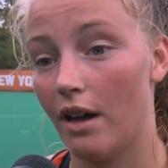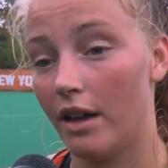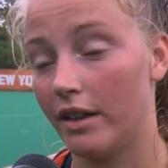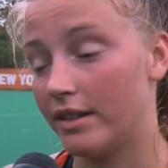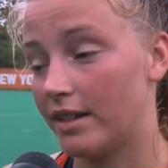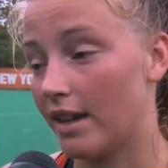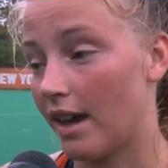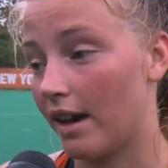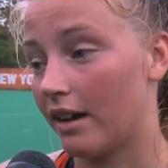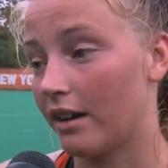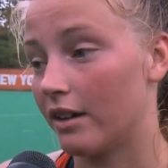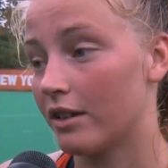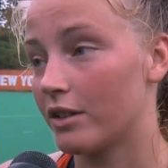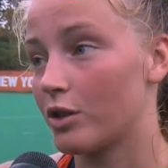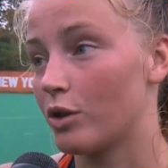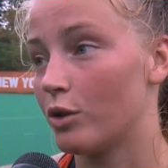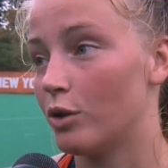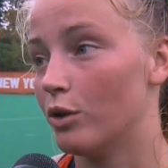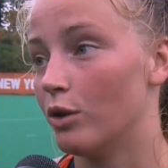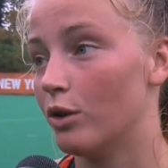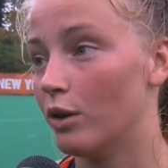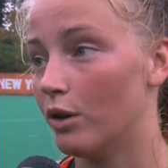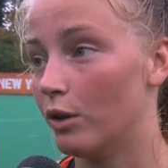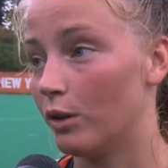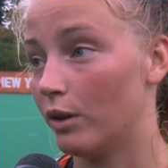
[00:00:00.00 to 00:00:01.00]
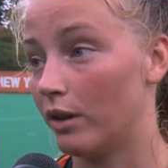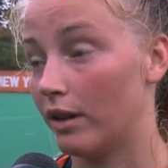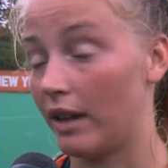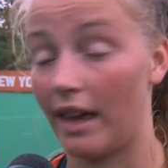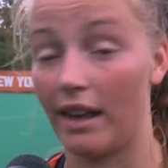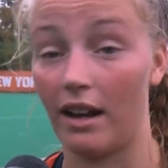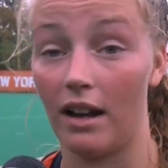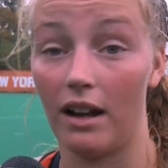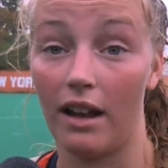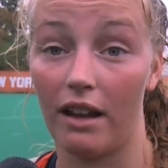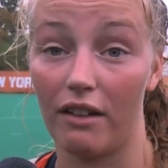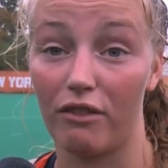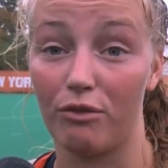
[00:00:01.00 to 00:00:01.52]
attackers who
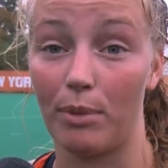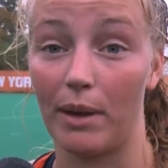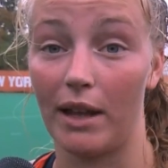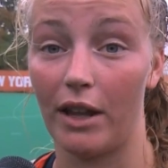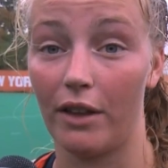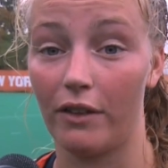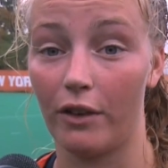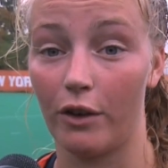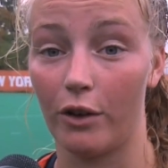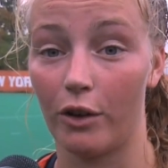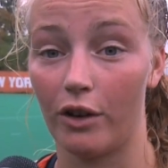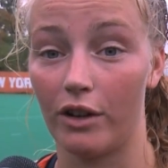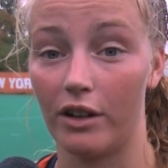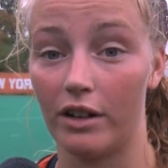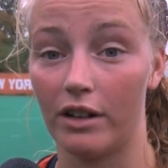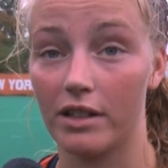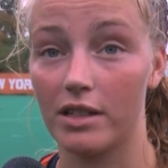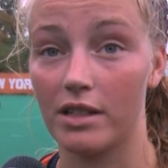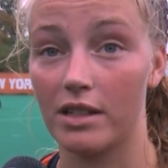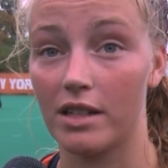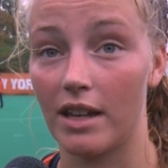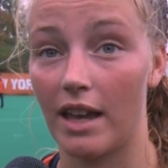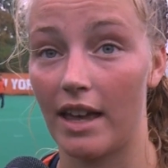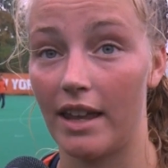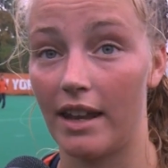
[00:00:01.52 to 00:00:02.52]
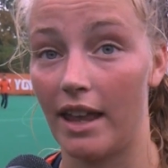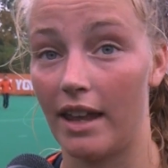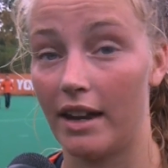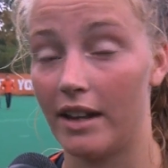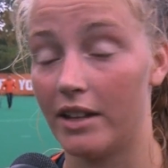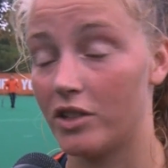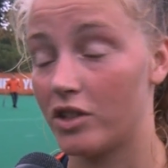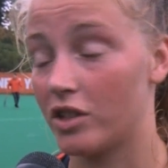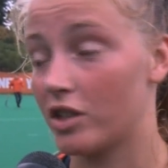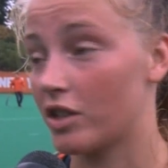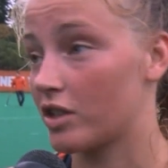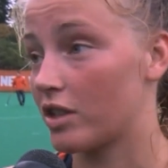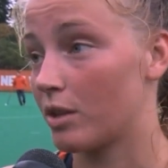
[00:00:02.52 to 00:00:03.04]
get a lot of penalty corners, and then
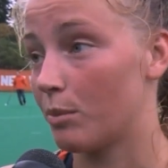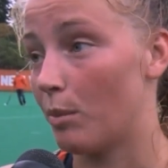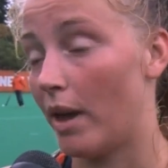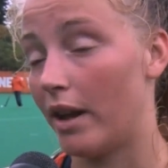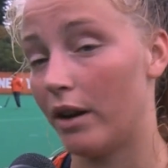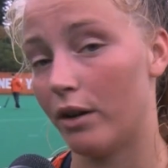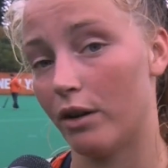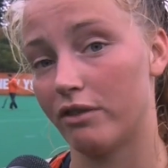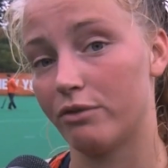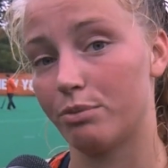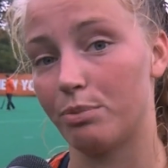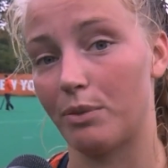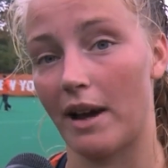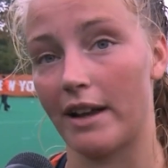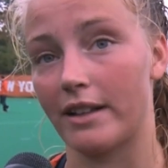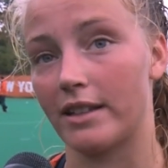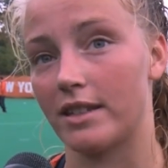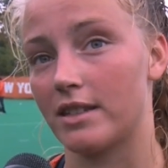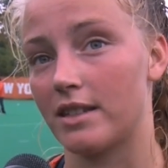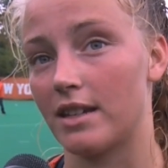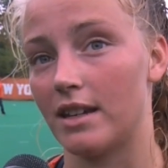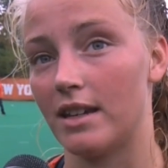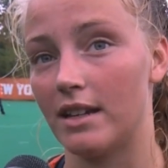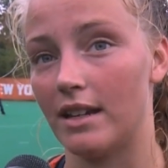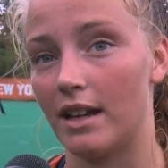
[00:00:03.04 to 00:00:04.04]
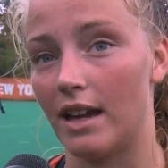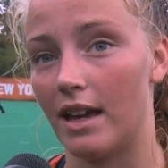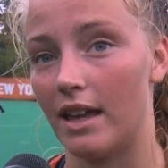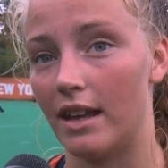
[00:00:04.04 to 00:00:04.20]
it's just a matter of practicing